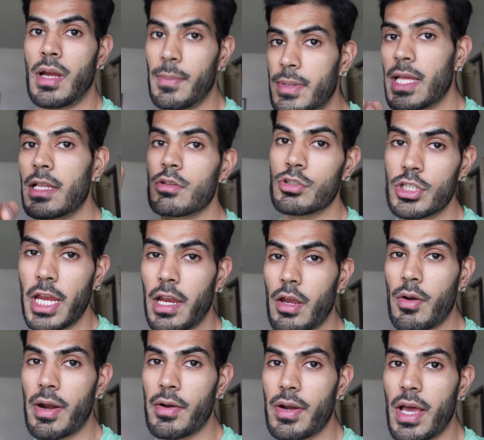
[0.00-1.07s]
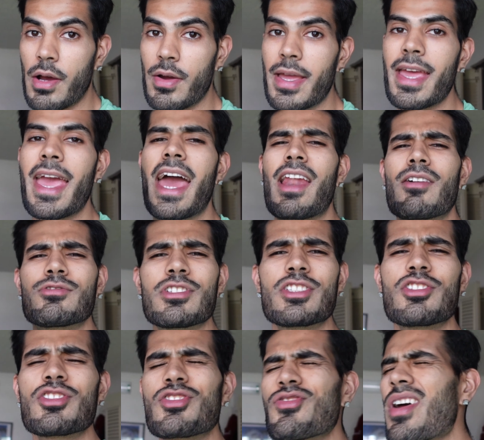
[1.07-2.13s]
I'm telling you, check it out right now. And also
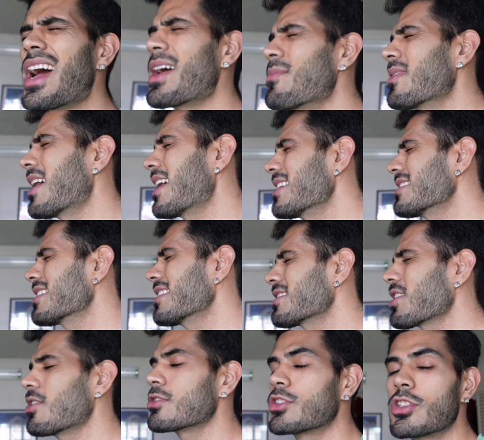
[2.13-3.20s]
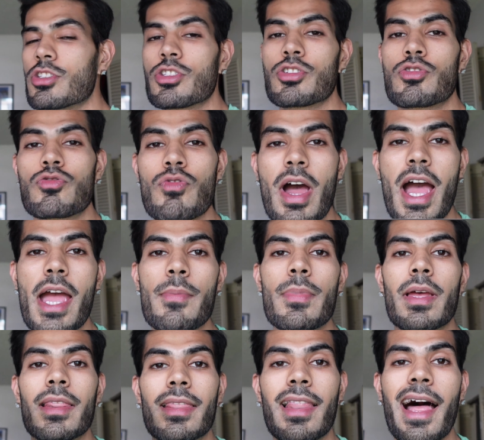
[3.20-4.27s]
subscribe, guys. Let's go.
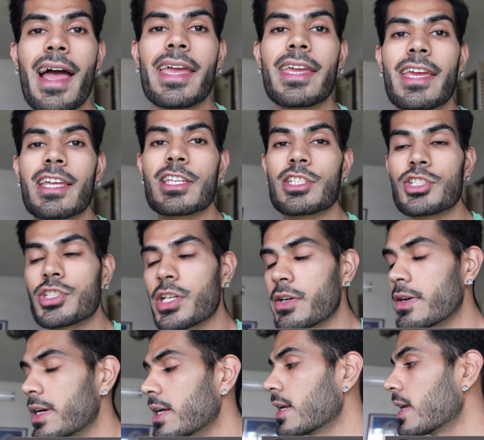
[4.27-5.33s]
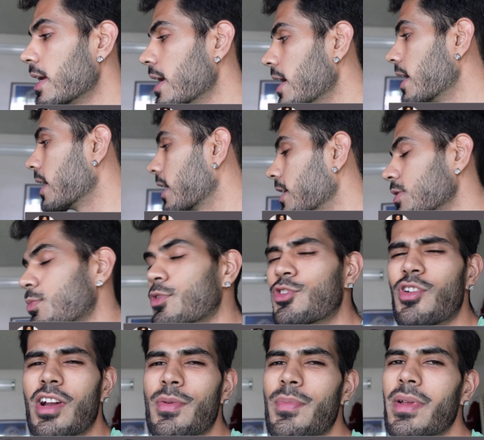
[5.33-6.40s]
Subscribe, like, and share it. Because we're
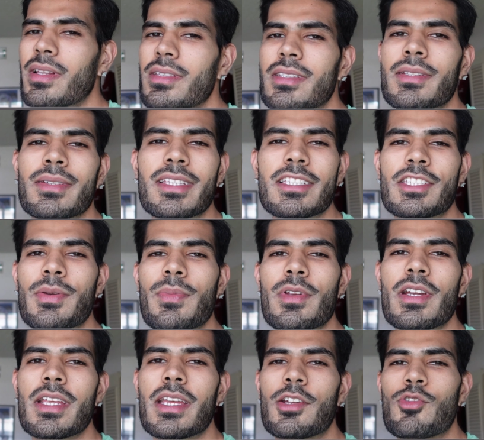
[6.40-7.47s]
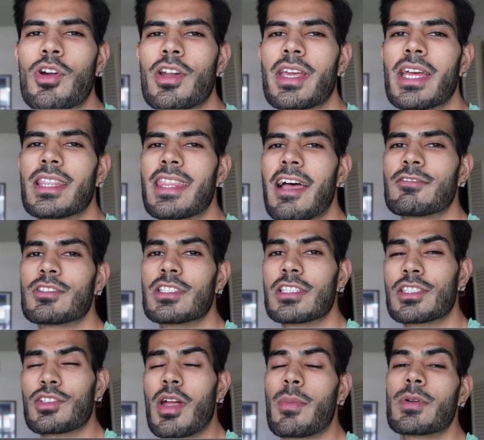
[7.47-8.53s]
trying to build this community. We're trying to get one thousand
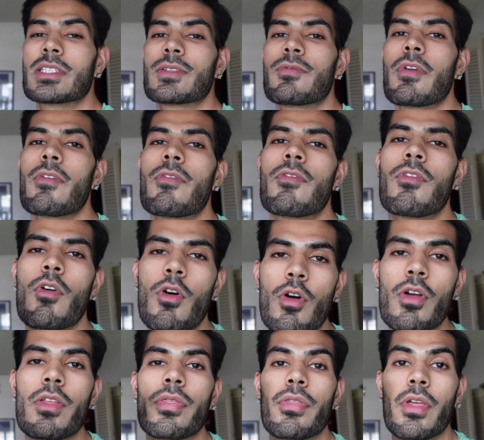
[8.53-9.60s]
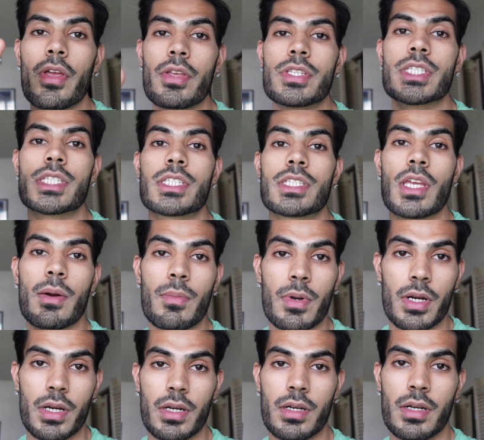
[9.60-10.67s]
subscribers before the
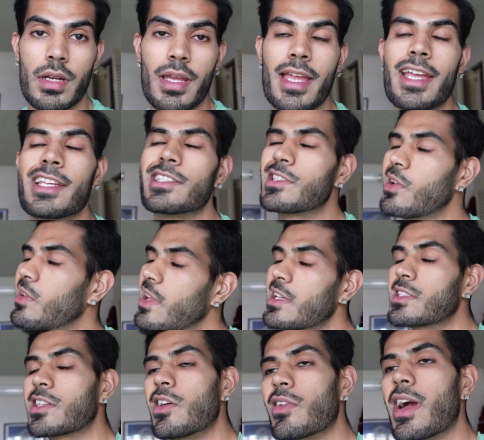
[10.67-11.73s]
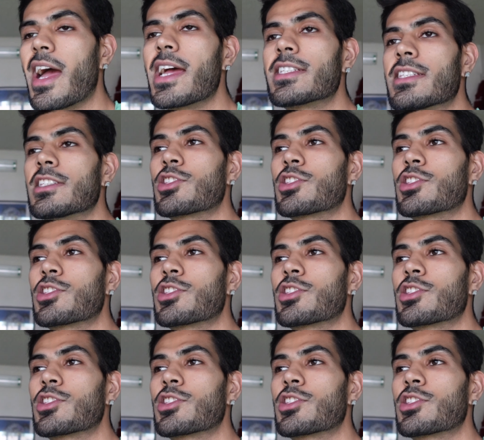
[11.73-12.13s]
summer. So let's go, guys.